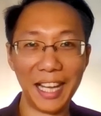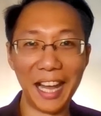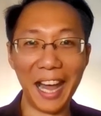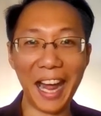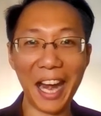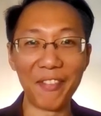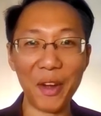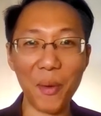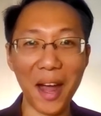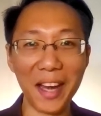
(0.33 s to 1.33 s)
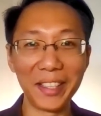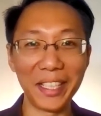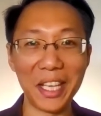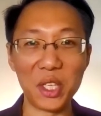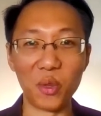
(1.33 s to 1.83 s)
Hi everyone,
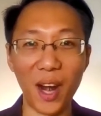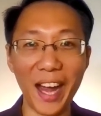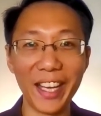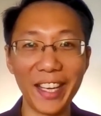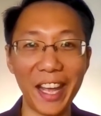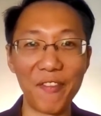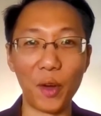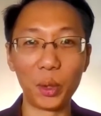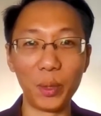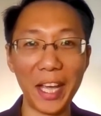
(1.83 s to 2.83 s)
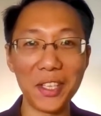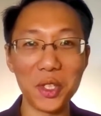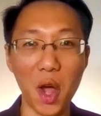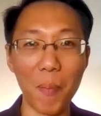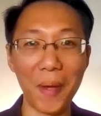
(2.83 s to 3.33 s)
this is Ryan, and for
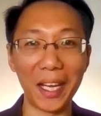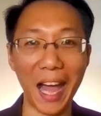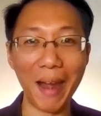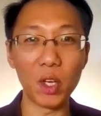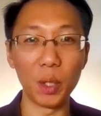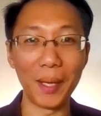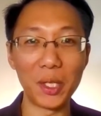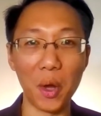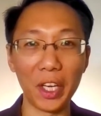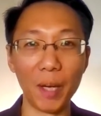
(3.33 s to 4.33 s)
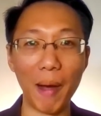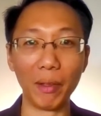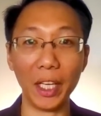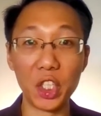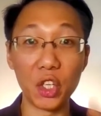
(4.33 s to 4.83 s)
today's topic I'm going to be talking
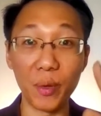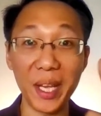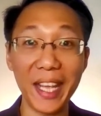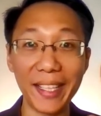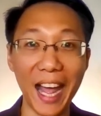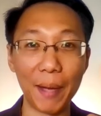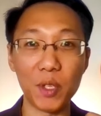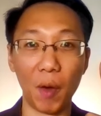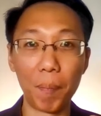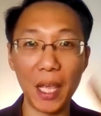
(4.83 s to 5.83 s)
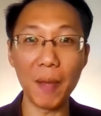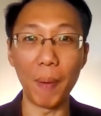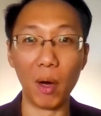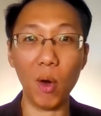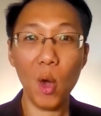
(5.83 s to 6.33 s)
about the three types of
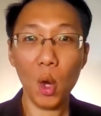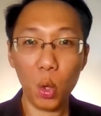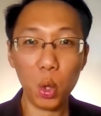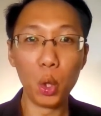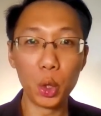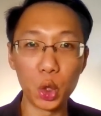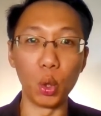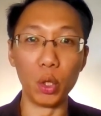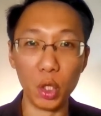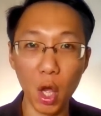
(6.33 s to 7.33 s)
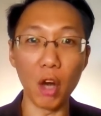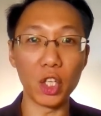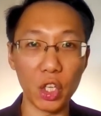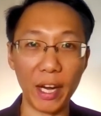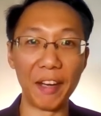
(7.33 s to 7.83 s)
people who should not
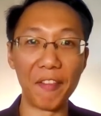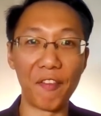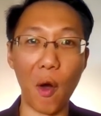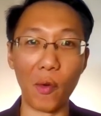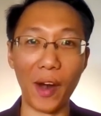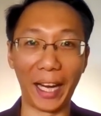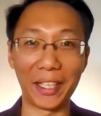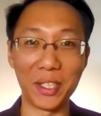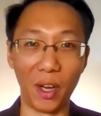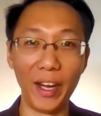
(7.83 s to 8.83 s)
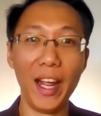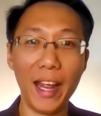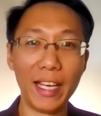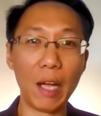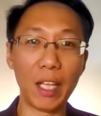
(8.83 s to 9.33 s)
trade Forex. Alright,
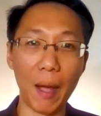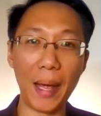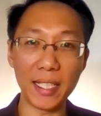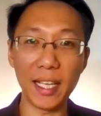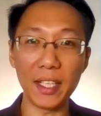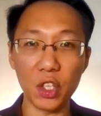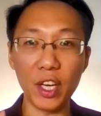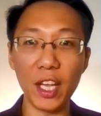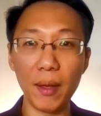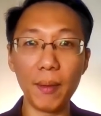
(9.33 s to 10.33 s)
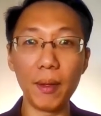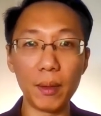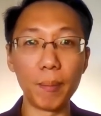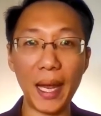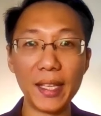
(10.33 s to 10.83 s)
now there are basically
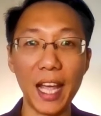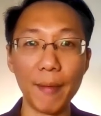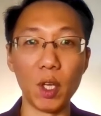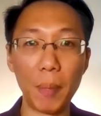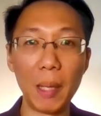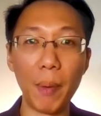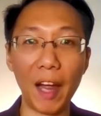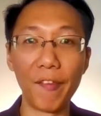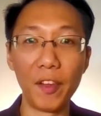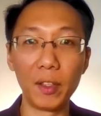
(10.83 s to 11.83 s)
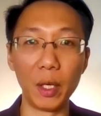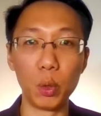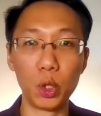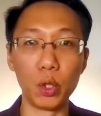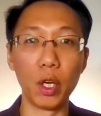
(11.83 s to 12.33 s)
three main types of people I feel that
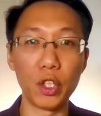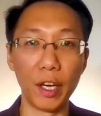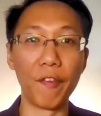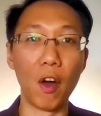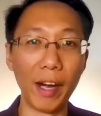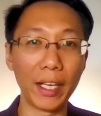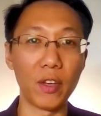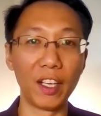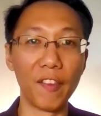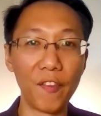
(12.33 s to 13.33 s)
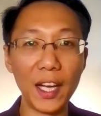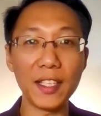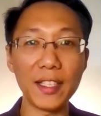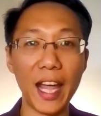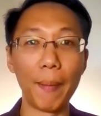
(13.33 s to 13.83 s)
who should not trade Forex, right? The
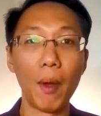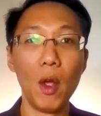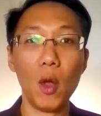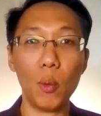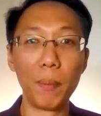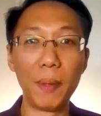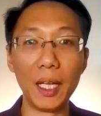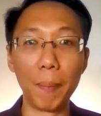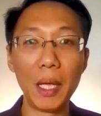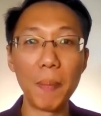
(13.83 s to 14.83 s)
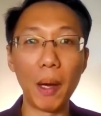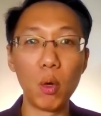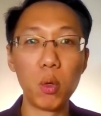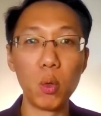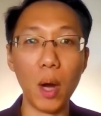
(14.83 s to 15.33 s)
first type would be the
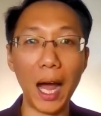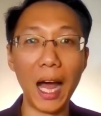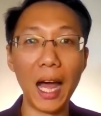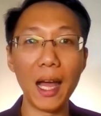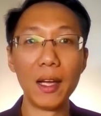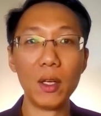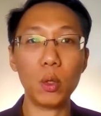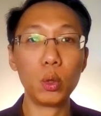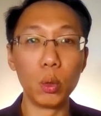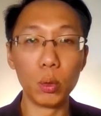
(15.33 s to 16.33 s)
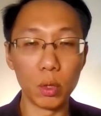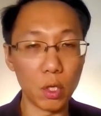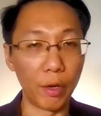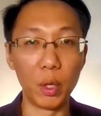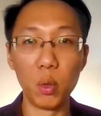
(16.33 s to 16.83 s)
people who are who
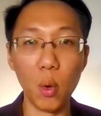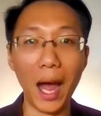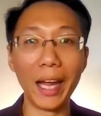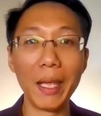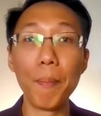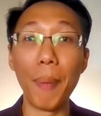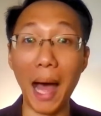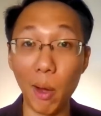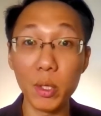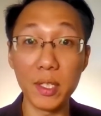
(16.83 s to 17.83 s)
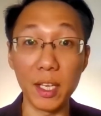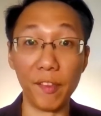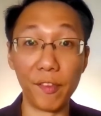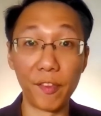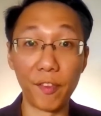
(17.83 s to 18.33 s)
sorry who are
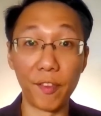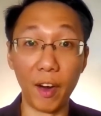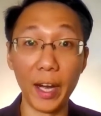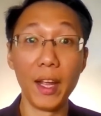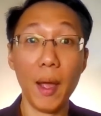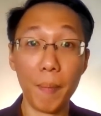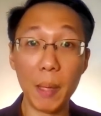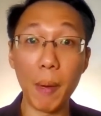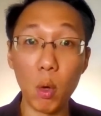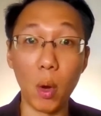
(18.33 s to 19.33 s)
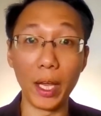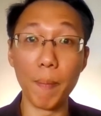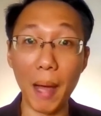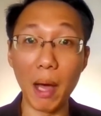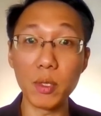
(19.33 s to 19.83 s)
impulsive. Right? People who are
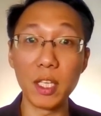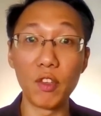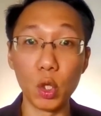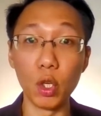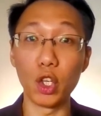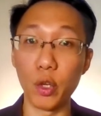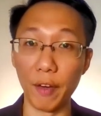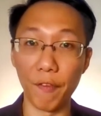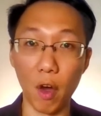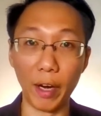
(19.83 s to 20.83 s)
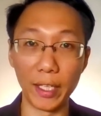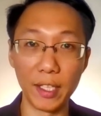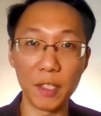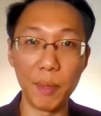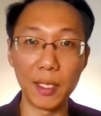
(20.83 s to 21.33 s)
impulsive should not trade Forex.
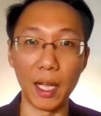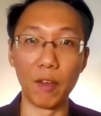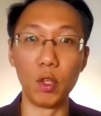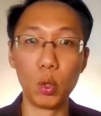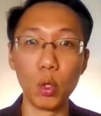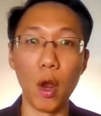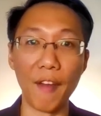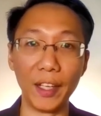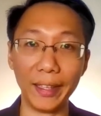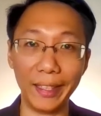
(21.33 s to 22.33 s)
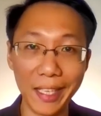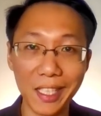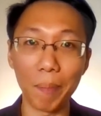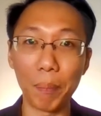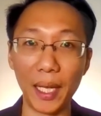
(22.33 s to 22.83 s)
This means that if you do not have the
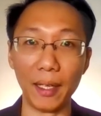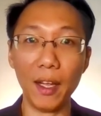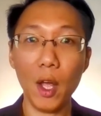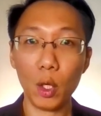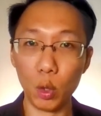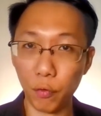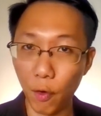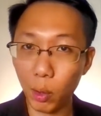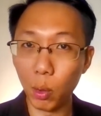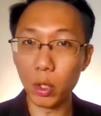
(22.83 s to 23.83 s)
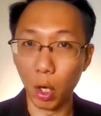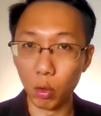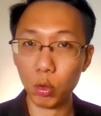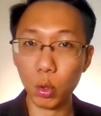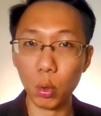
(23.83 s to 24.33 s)
discipline to follow
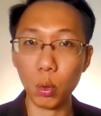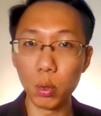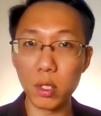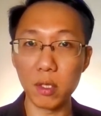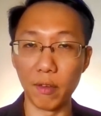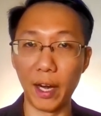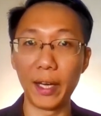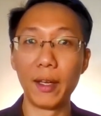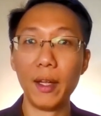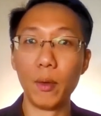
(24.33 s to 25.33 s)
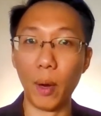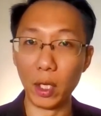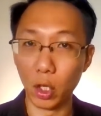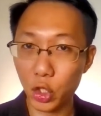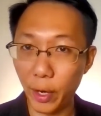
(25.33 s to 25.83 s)
your rules, right? When
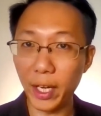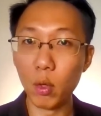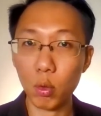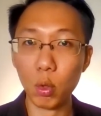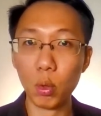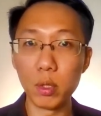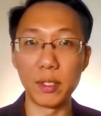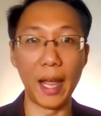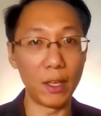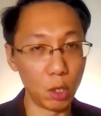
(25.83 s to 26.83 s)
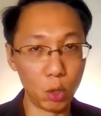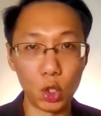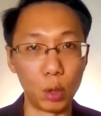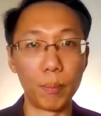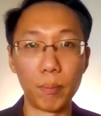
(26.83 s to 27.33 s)
you're trading rules, then you
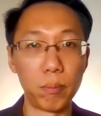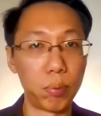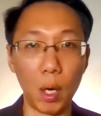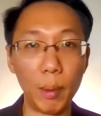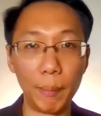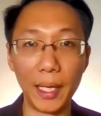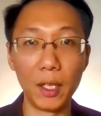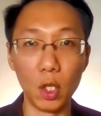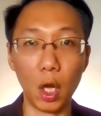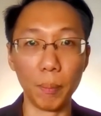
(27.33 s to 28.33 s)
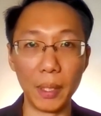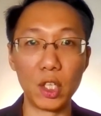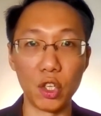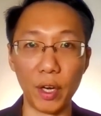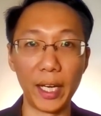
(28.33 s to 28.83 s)
should probably not be
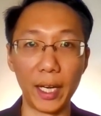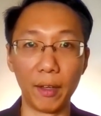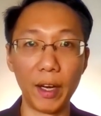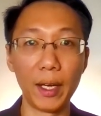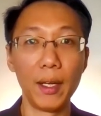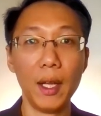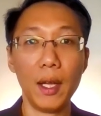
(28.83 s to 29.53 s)
trading, right?